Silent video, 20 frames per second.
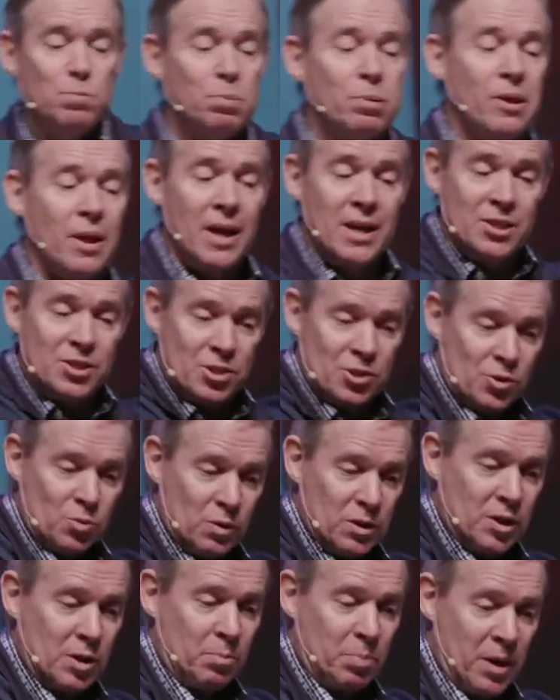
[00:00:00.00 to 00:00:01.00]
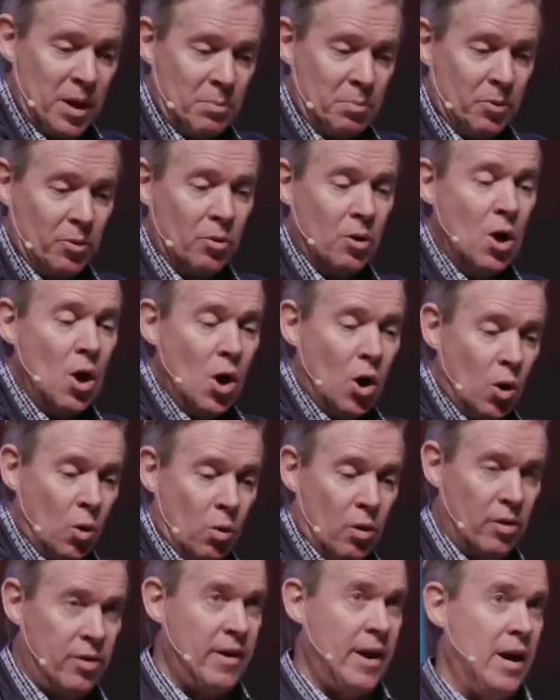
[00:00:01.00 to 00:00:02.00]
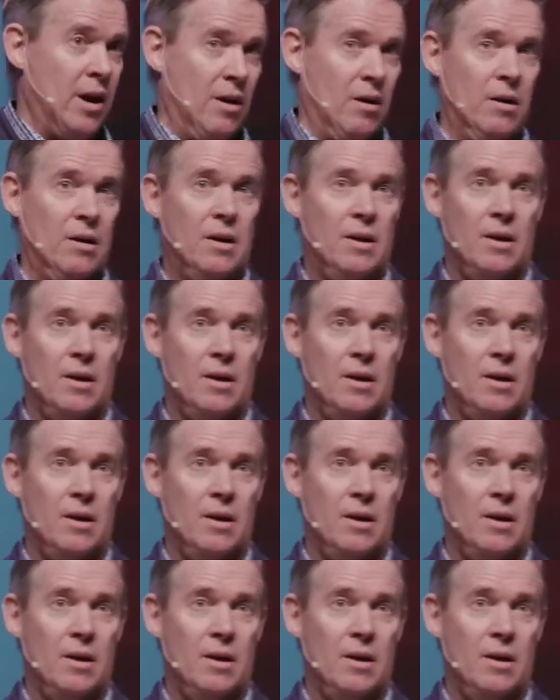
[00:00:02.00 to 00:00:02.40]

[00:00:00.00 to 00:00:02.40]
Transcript: places with the people who were there.